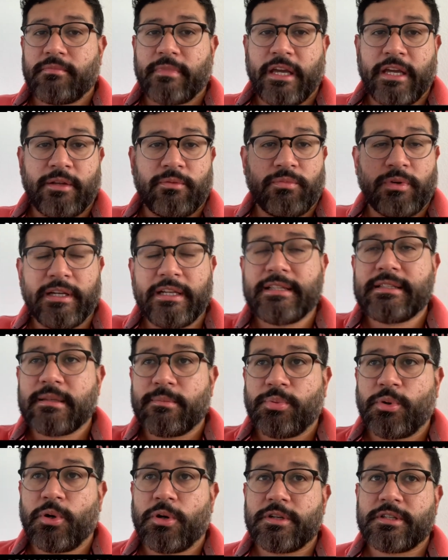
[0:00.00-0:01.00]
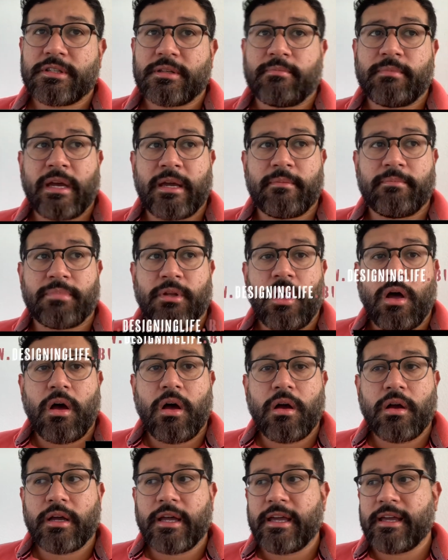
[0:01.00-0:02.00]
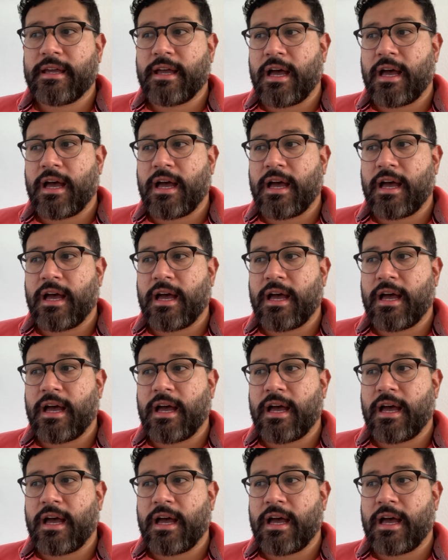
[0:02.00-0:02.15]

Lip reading: It really supports my blog.